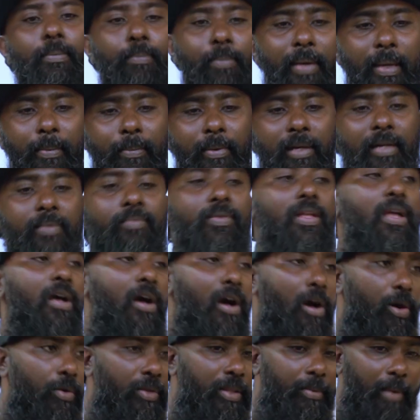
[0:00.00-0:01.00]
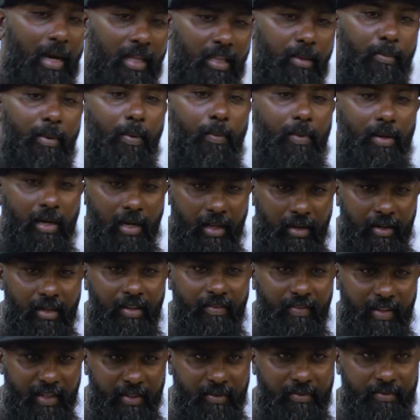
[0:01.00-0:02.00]
the people, how the other people are
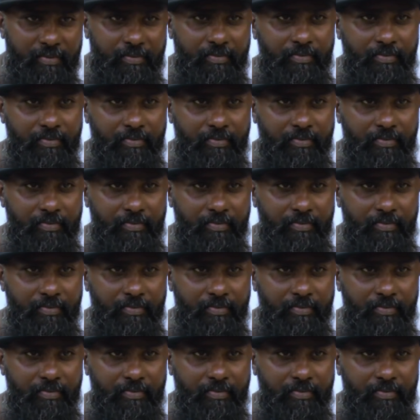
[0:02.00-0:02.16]
living.